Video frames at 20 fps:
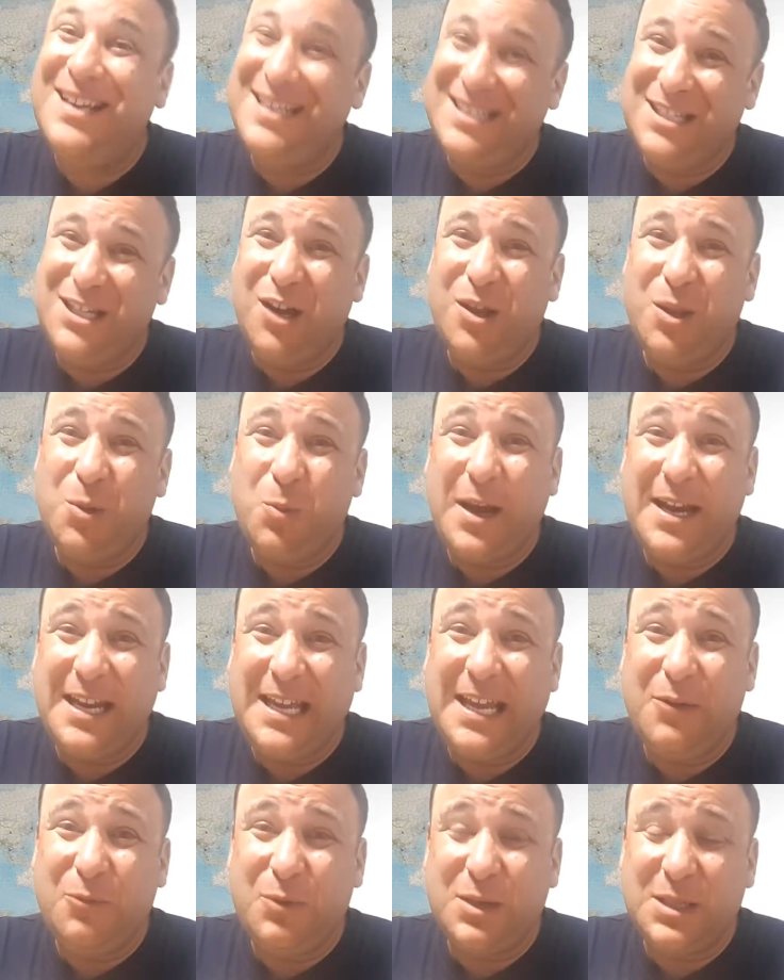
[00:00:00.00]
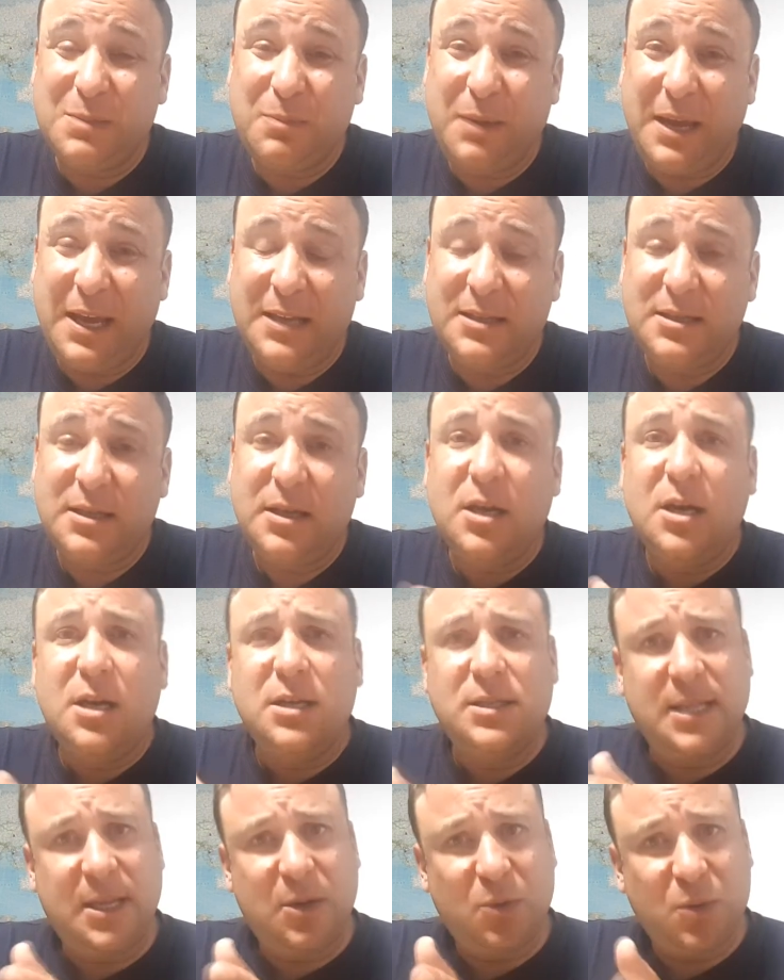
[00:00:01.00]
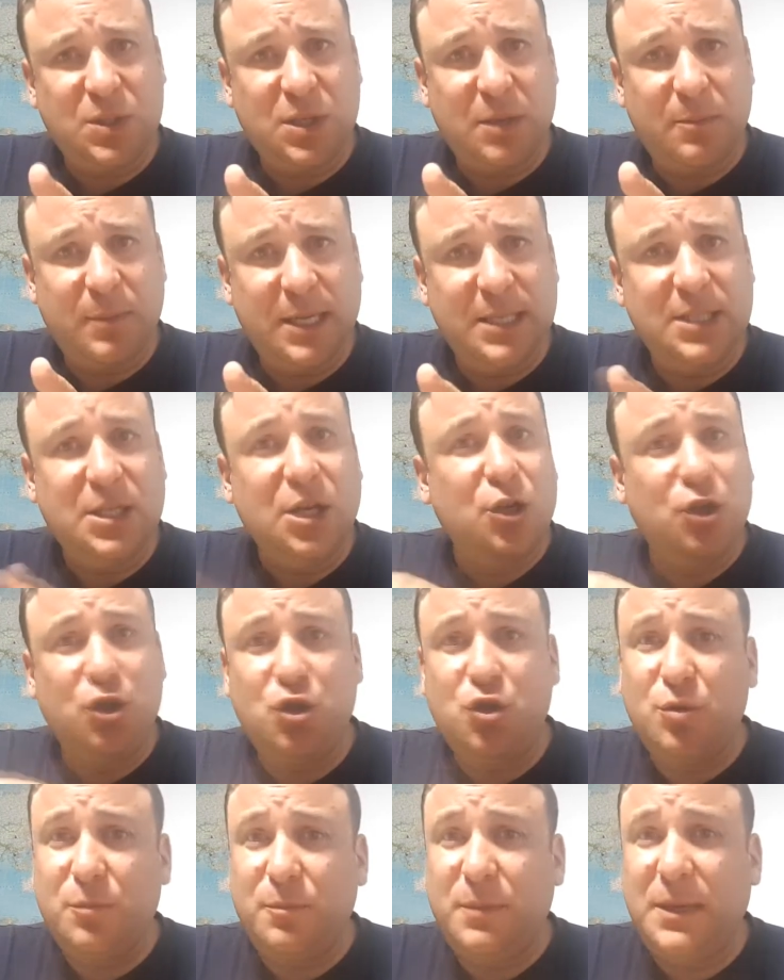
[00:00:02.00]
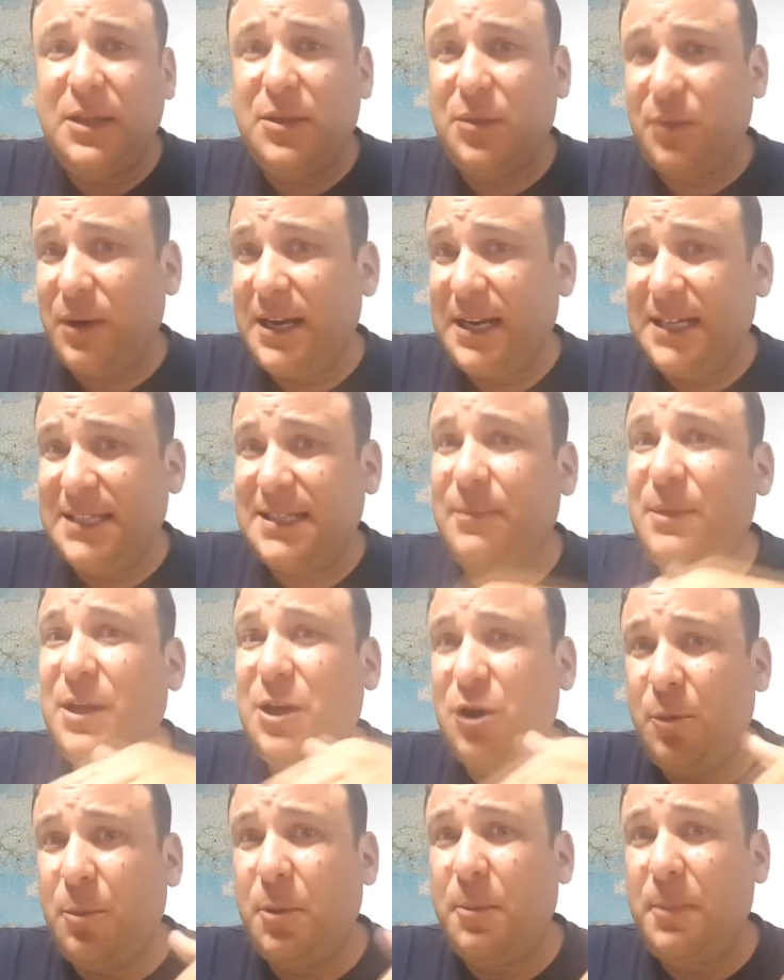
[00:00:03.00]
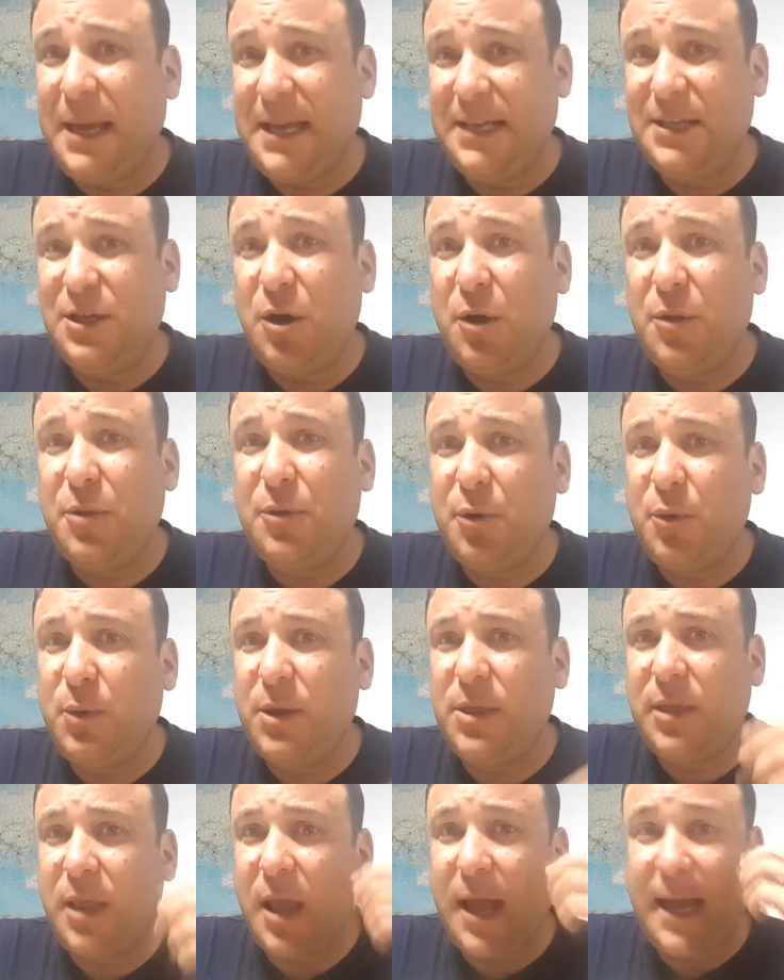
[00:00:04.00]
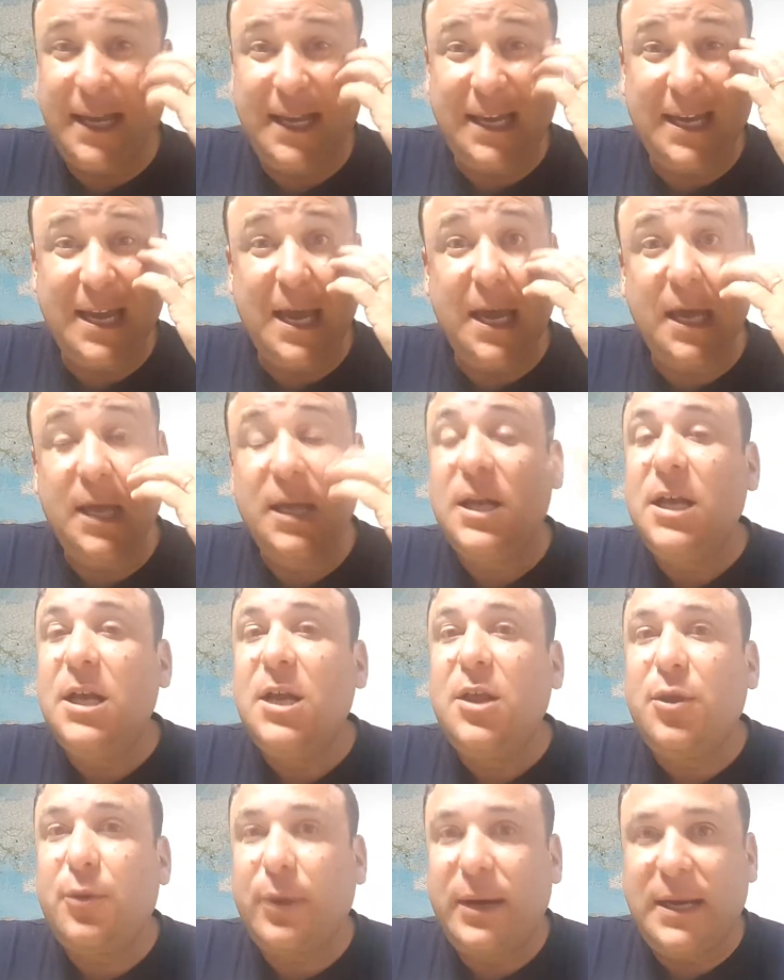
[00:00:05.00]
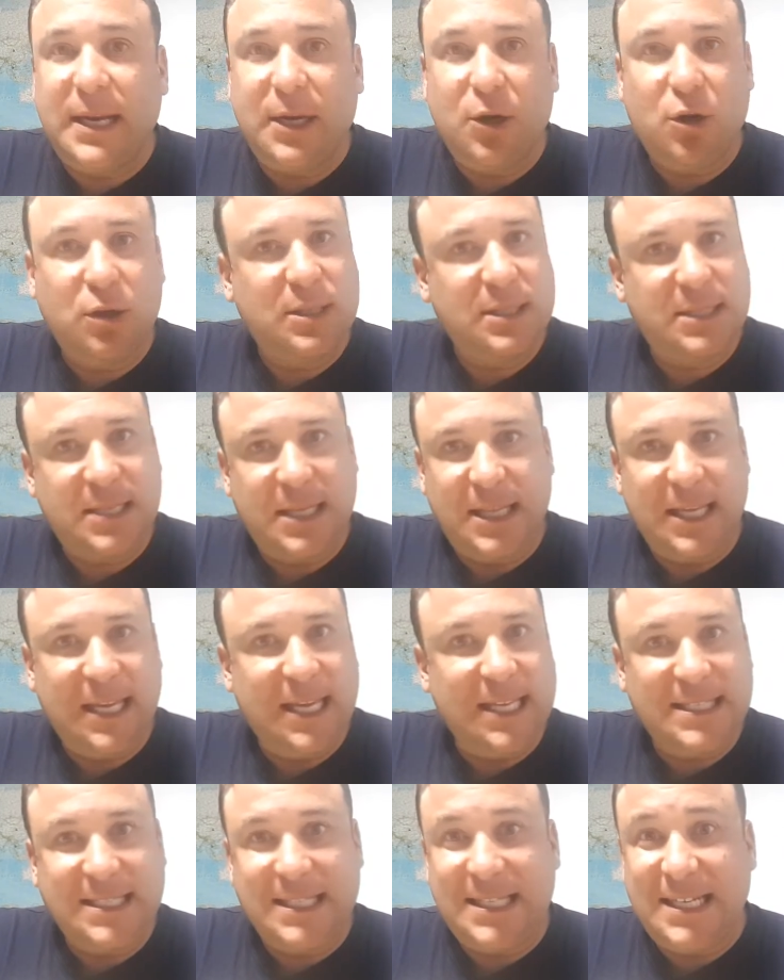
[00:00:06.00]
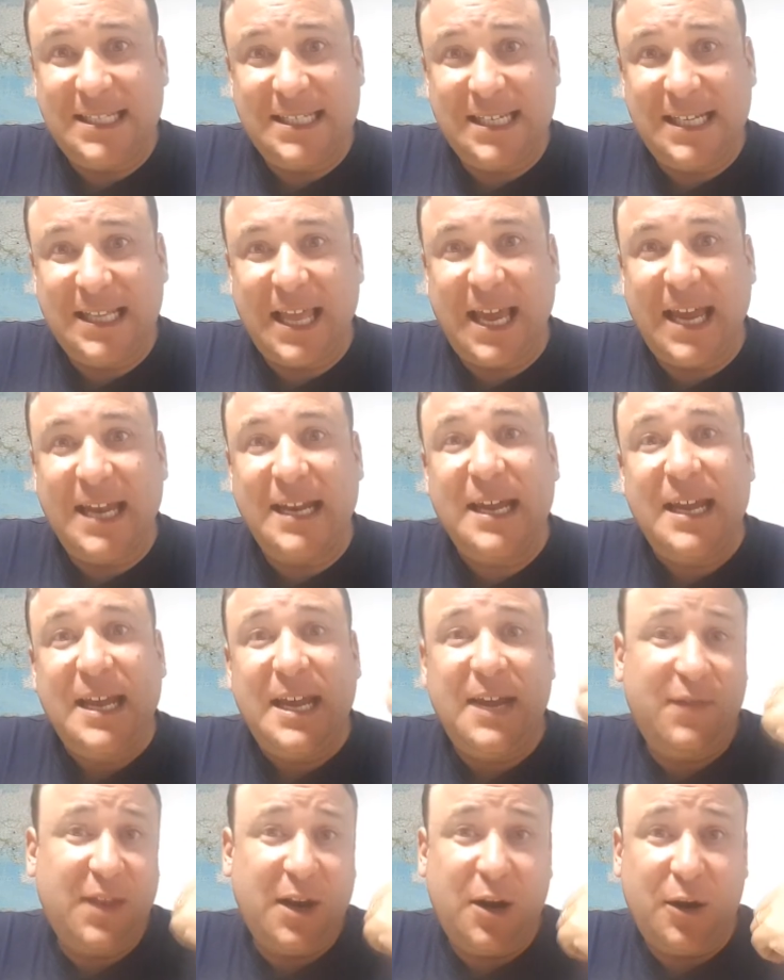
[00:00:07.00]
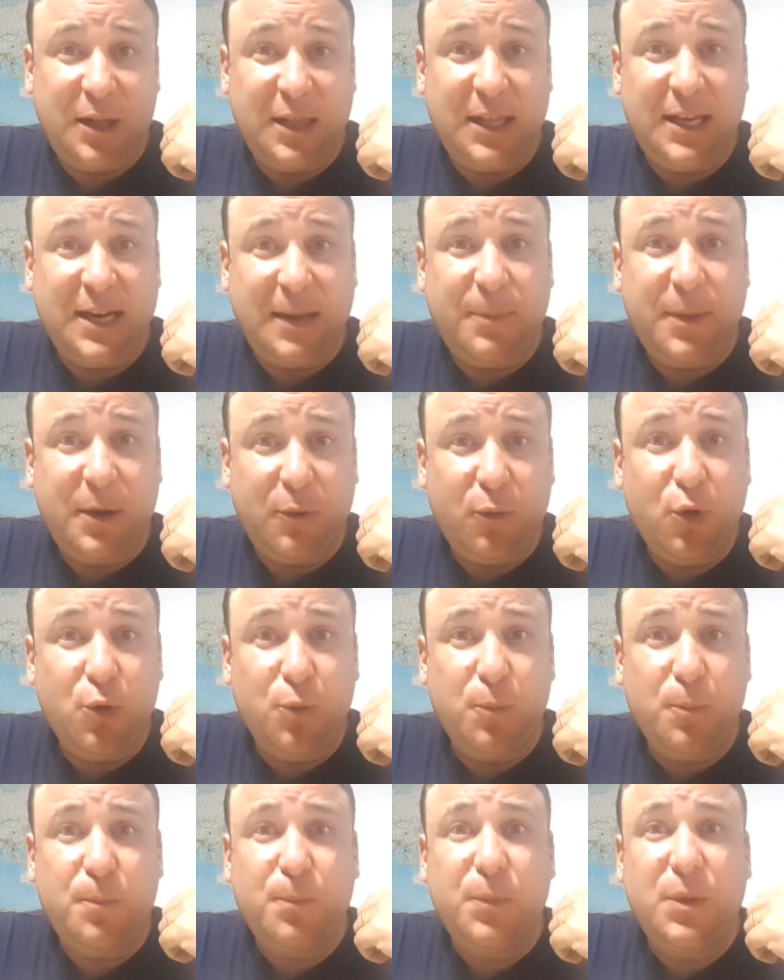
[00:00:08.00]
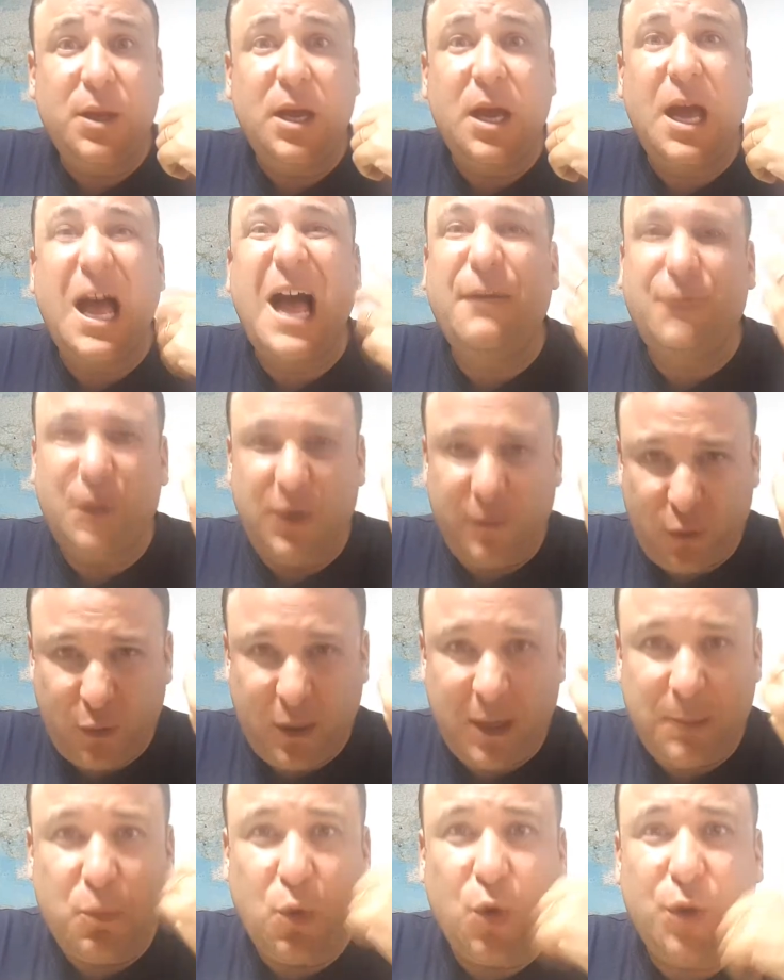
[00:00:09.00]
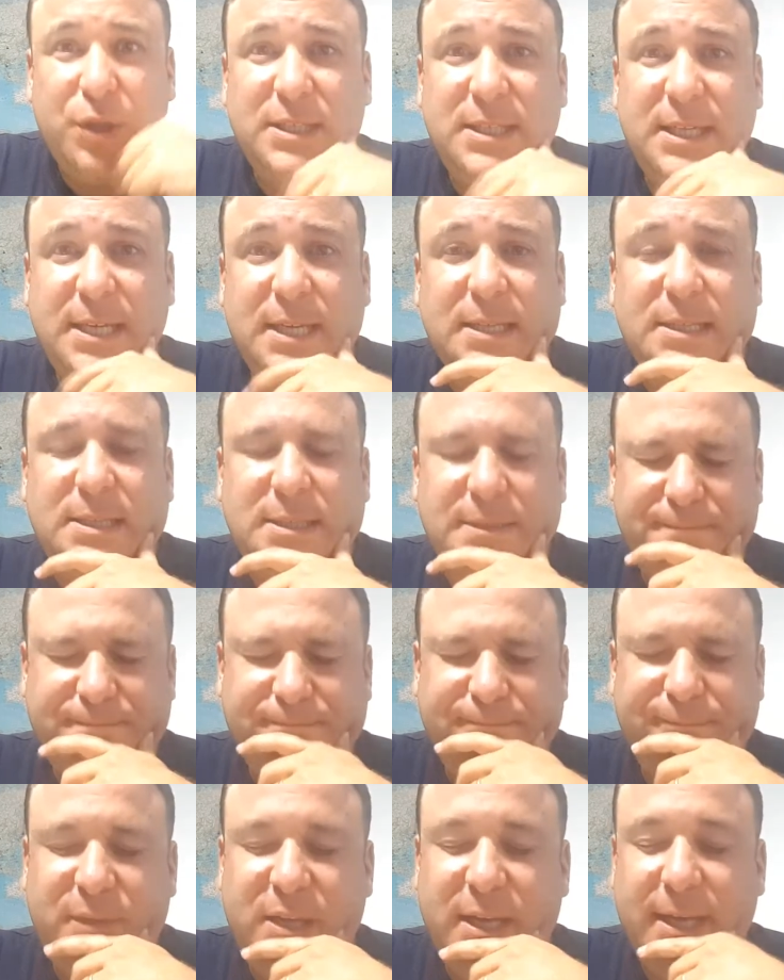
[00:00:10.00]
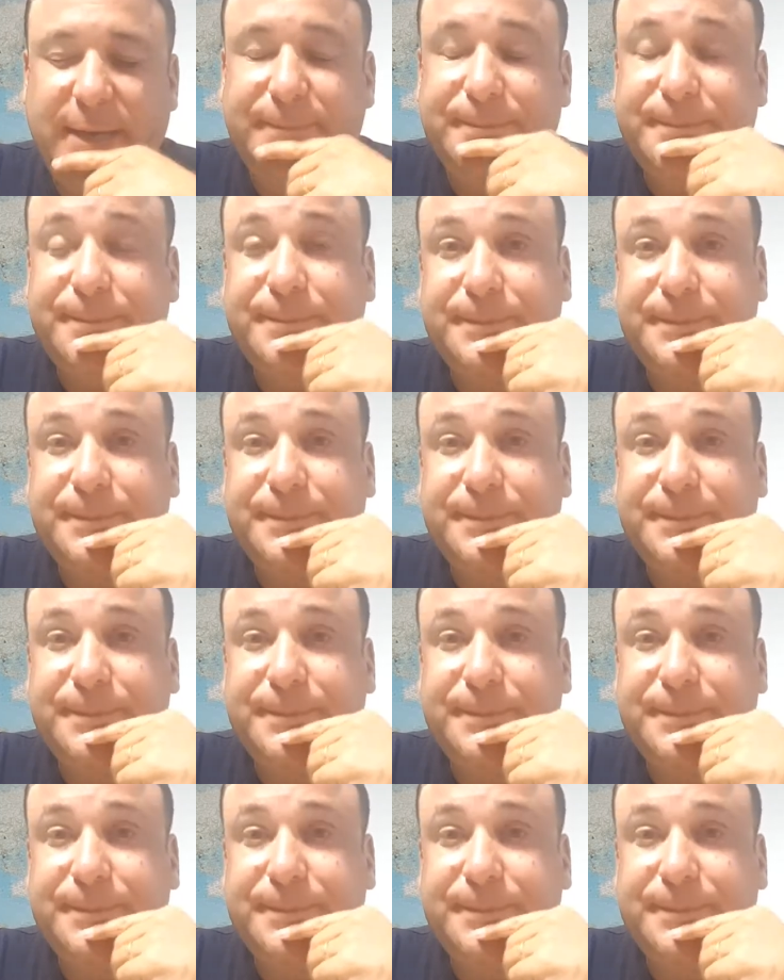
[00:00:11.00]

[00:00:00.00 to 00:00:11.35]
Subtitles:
It's the only way to get respect. So that also means you shouldn't be threatening something you're not prepared to go through with, like threatening not to send the kids to Disneyland if they don't clean up their room after you've already bought the tickets. Yeah.